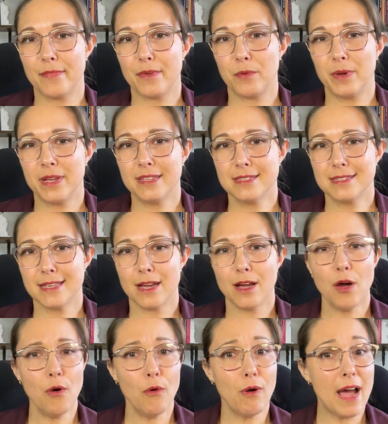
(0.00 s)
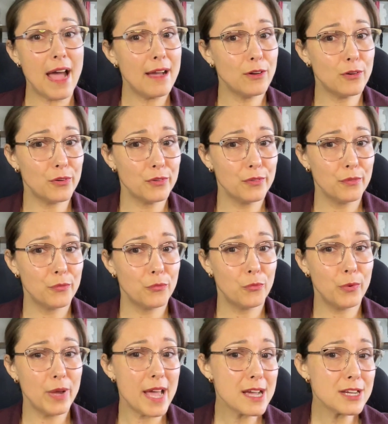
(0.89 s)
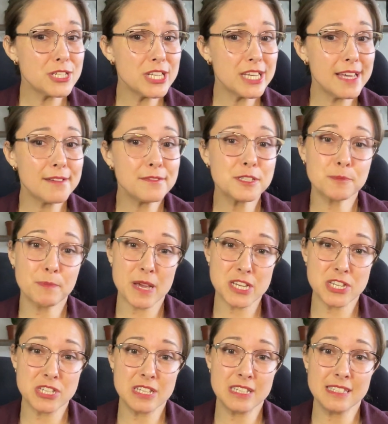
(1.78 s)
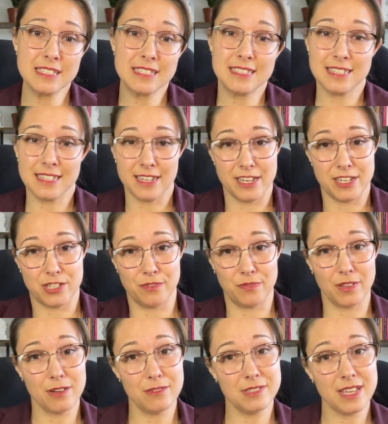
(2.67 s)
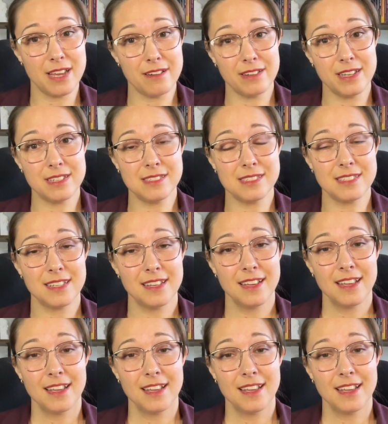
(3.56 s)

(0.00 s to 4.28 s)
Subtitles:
we can say, oh hang on, we actually have specialists in each of those areas.